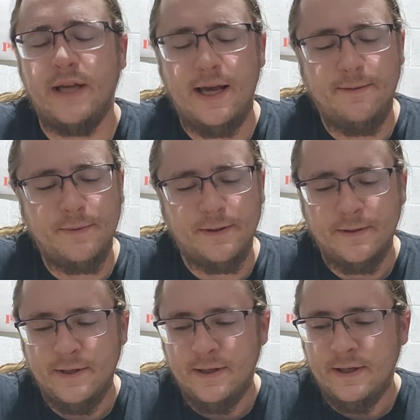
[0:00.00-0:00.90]
Game.
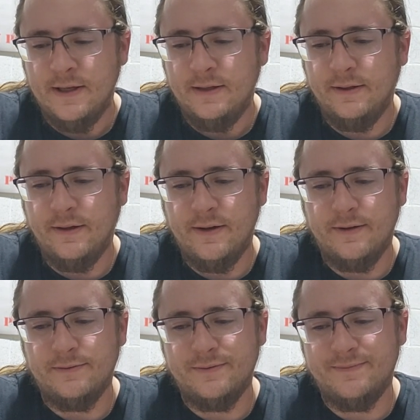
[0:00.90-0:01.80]

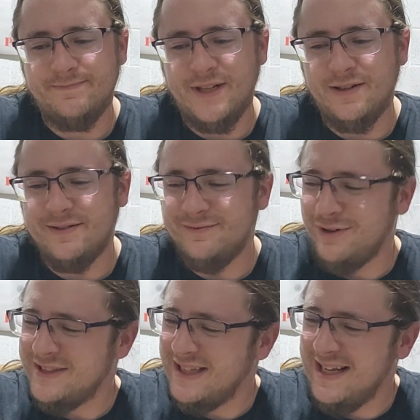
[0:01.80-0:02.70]
There
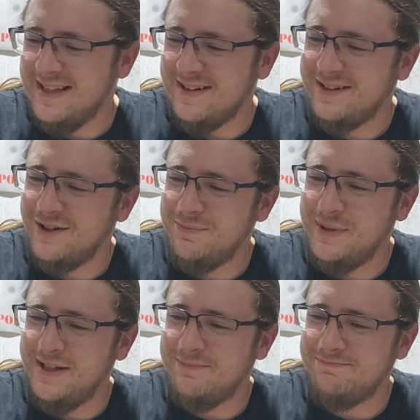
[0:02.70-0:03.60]
could
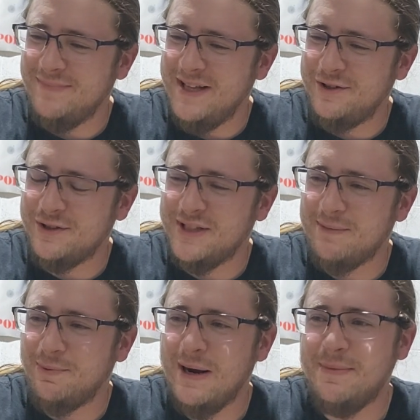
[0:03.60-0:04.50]
be an
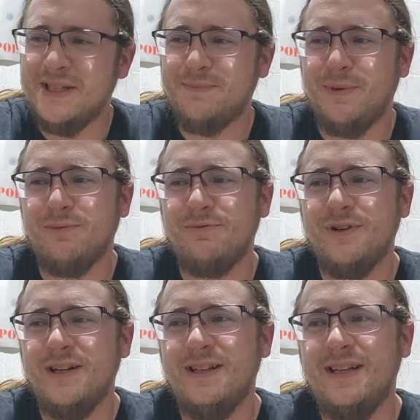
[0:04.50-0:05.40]
interesting premise, but
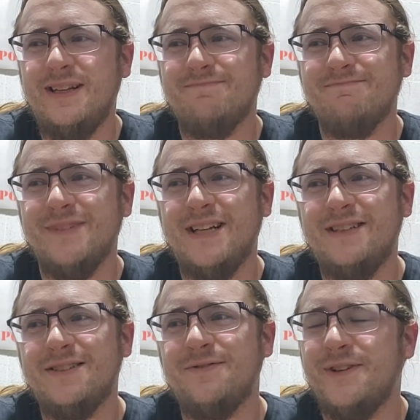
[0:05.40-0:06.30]
really, I
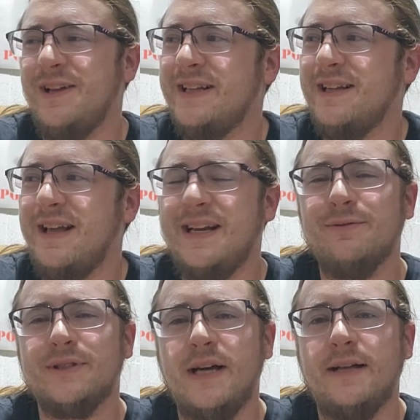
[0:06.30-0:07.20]
just feel like the lady
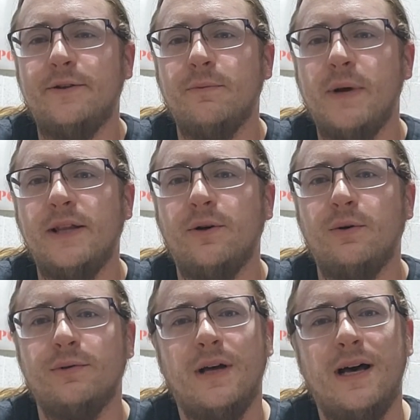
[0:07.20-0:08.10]
was tied to a bed the
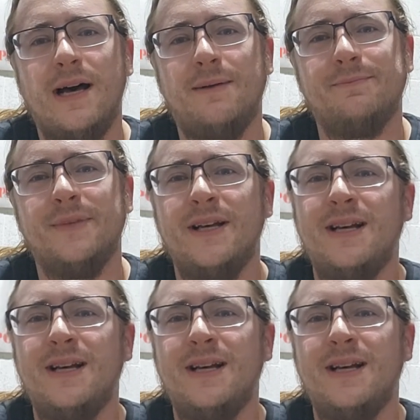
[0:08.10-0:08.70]
whole time.